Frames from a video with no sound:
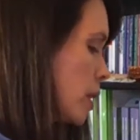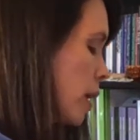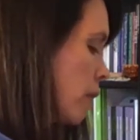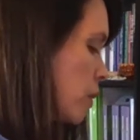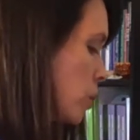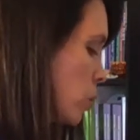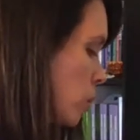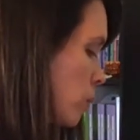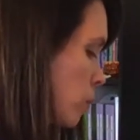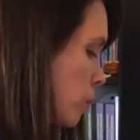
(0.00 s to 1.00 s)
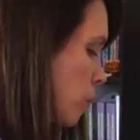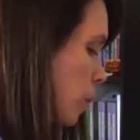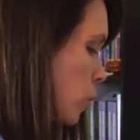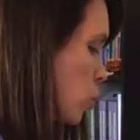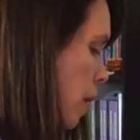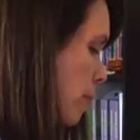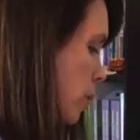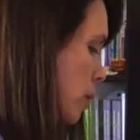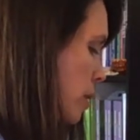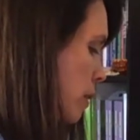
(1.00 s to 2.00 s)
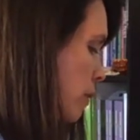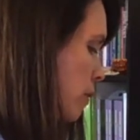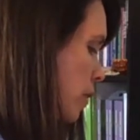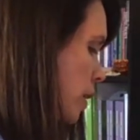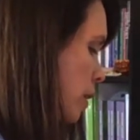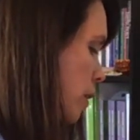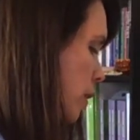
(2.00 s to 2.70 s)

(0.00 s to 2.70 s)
and I have a little dropper. Does it even fit in there?